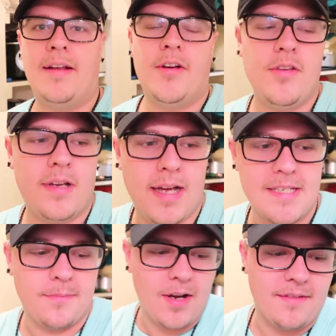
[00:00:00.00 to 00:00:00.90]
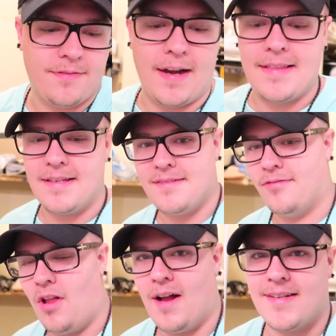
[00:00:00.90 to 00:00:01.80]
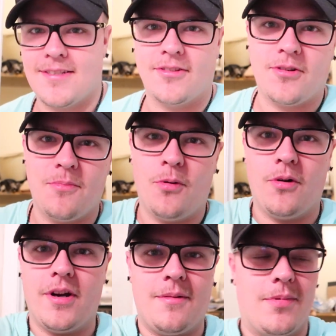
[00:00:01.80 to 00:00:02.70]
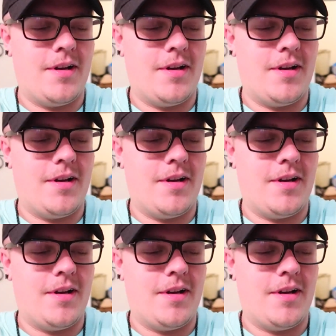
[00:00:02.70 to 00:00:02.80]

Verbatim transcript: I know you guys might find these vlogs a little boring,